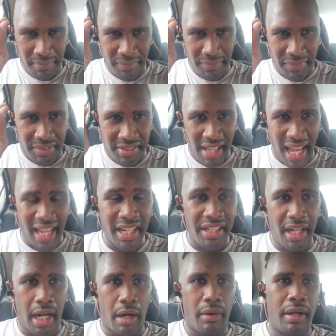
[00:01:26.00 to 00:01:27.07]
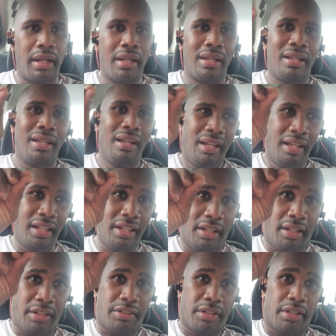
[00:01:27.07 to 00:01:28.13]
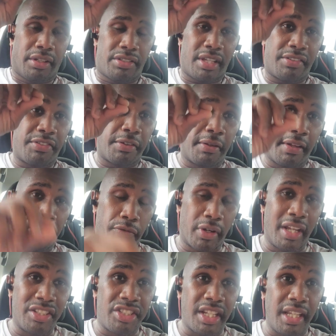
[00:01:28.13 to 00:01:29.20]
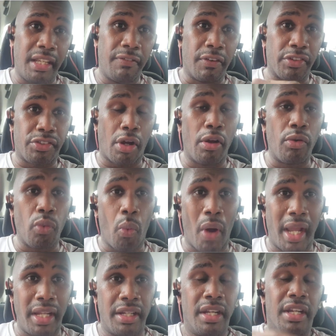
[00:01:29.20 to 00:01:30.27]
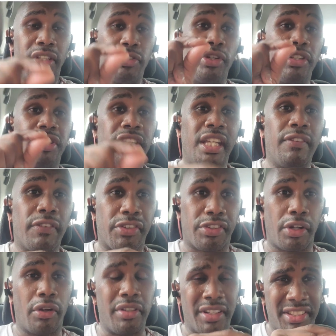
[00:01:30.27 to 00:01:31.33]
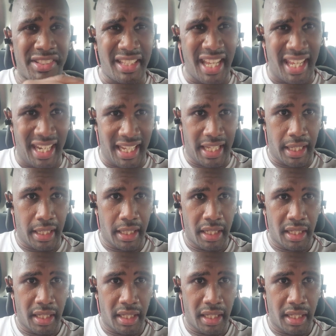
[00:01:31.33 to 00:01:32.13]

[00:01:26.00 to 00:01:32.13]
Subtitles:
Secondary is to achieve a certain weight, to achieve a certain aesthetic.